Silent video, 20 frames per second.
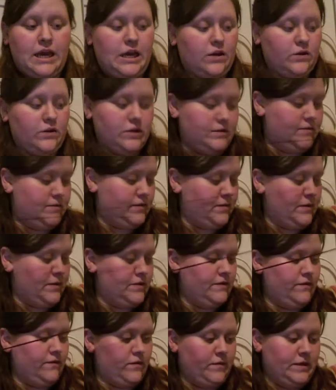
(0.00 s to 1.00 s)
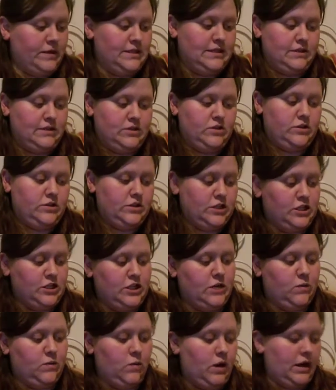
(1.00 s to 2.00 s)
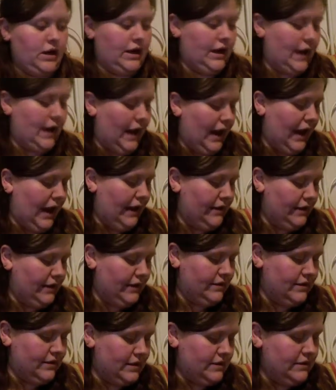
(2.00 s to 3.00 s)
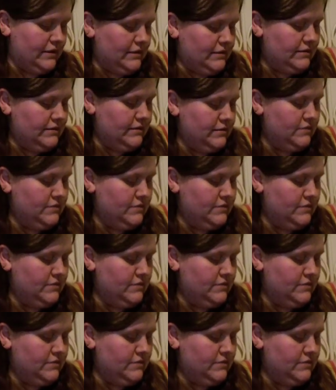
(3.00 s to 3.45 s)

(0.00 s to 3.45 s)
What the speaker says: Christmas present for my sister because she had wanted a hat like this.